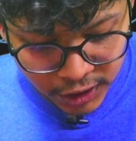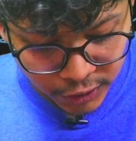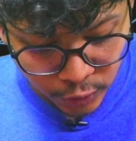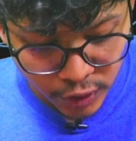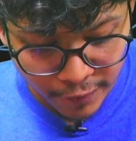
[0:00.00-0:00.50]

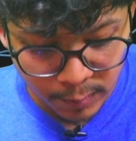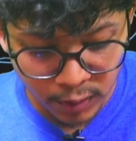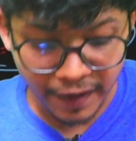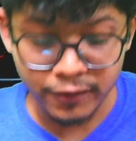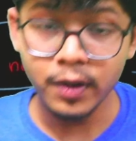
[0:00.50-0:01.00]
2 you have removed,
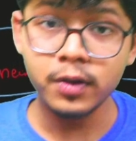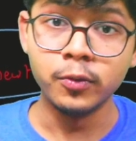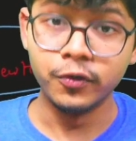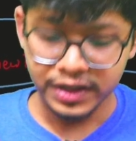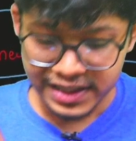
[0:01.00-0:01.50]
5 you have
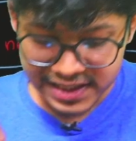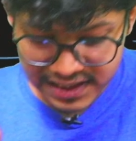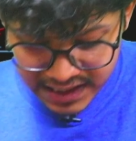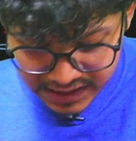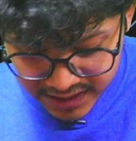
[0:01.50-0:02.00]
removed,
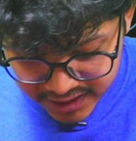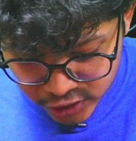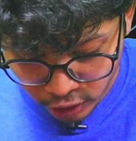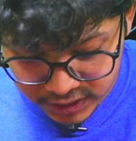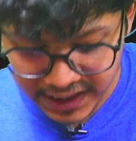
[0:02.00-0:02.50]
still this is
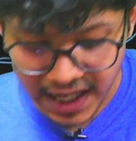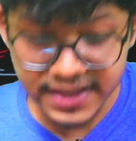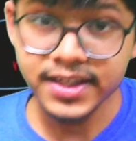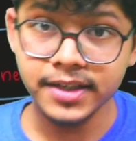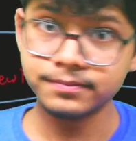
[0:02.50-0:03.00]
not the
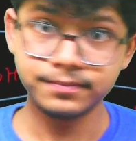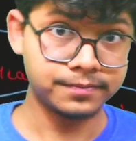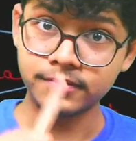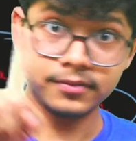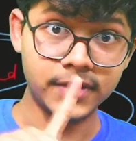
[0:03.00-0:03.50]
answer.
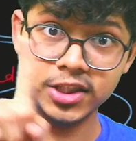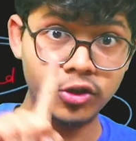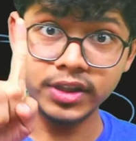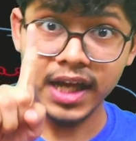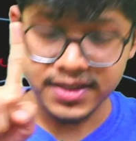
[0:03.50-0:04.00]
This is
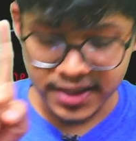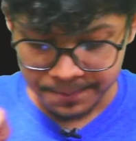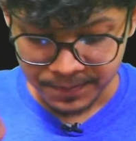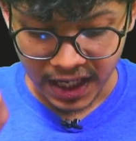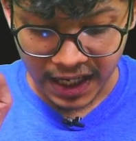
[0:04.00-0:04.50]
not the answer.
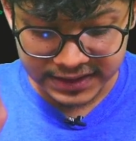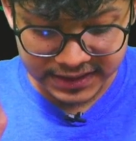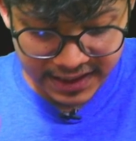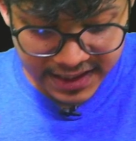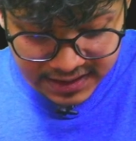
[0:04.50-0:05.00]

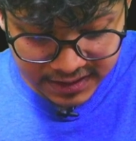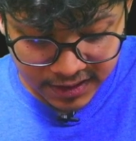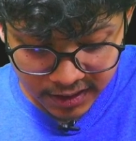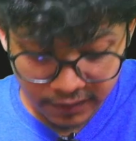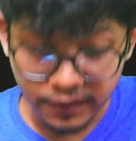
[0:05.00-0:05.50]
Answer is
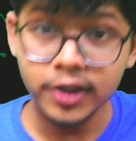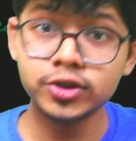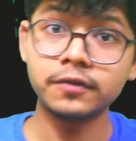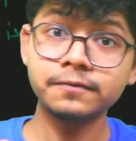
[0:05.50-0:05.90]
reverse of